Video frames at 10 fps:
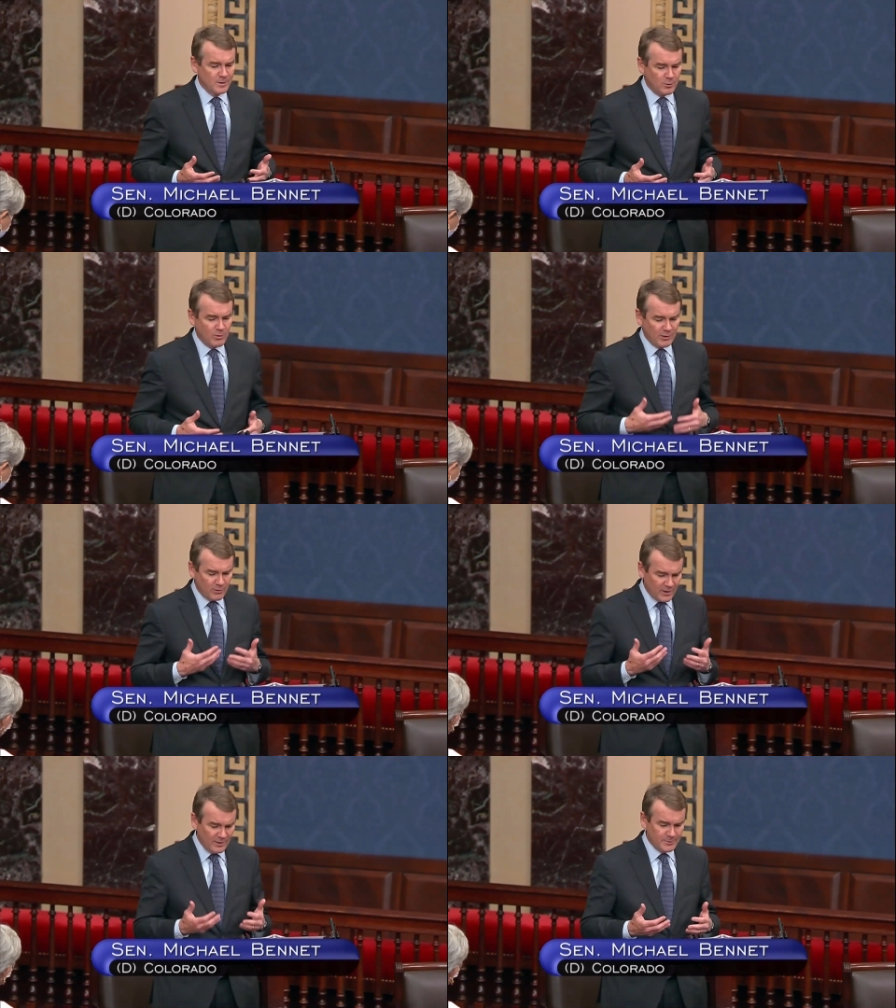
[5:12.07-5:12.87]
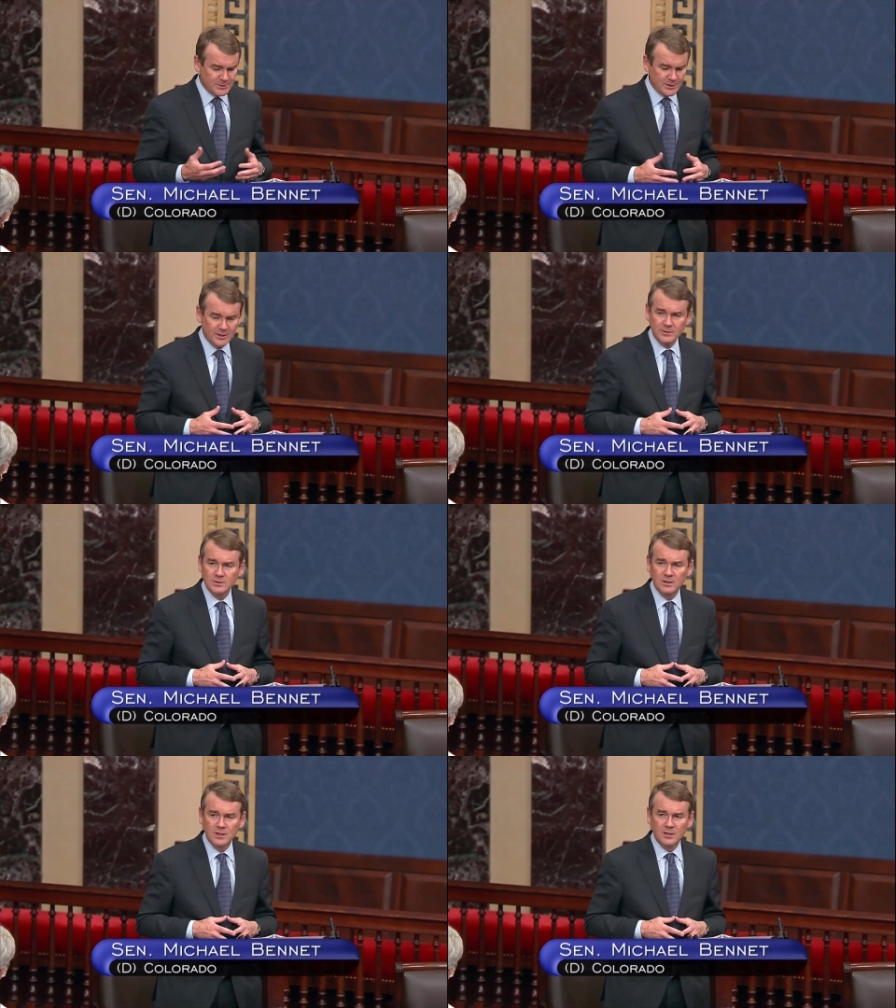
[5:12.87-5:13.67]
around climate change
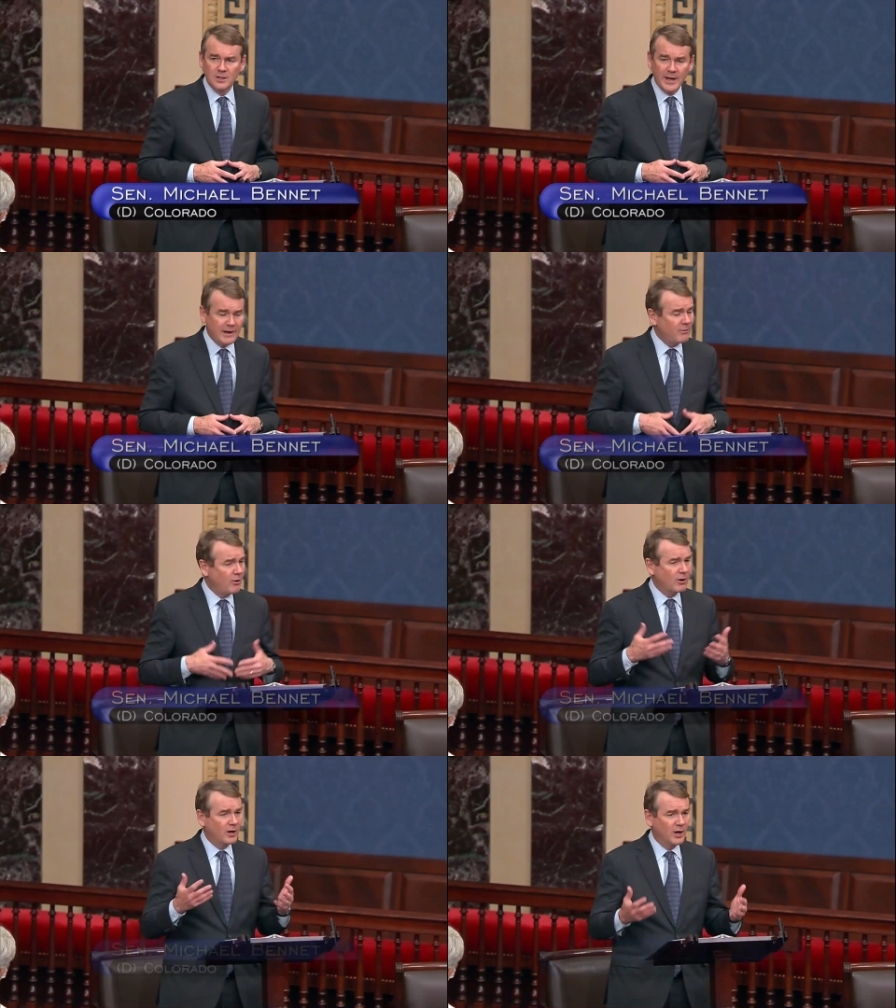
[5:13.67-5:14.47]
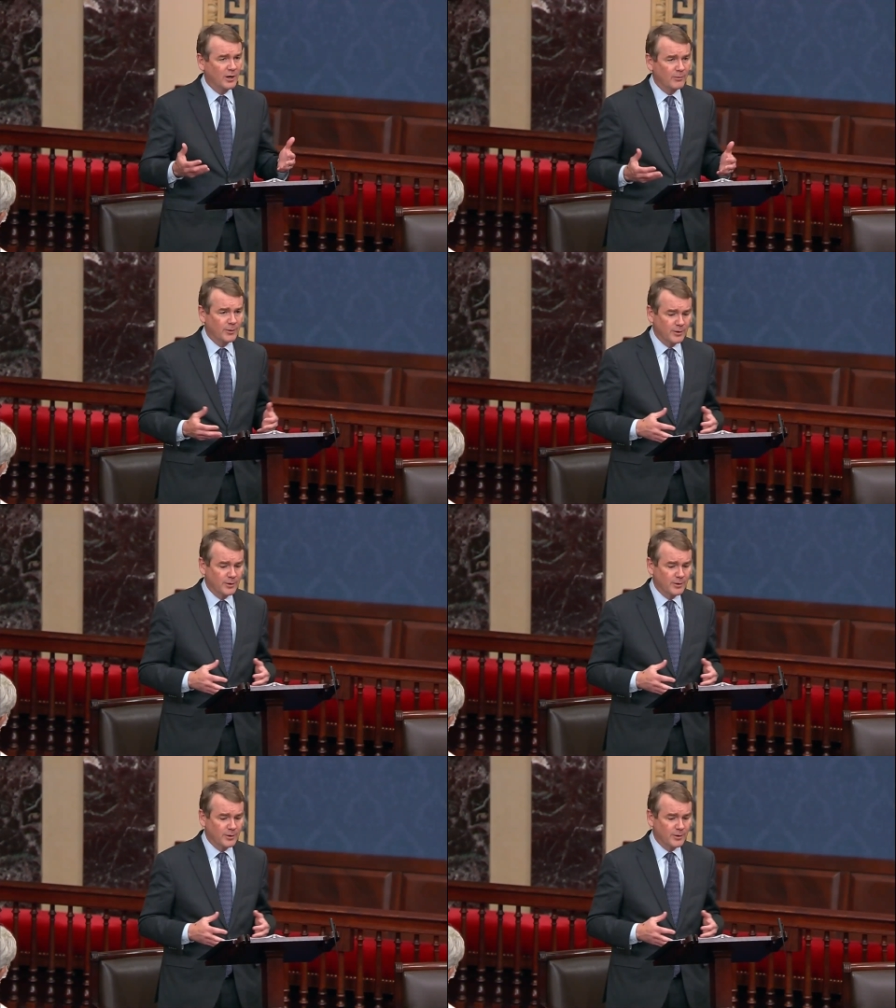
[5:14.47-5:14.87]
and our economy.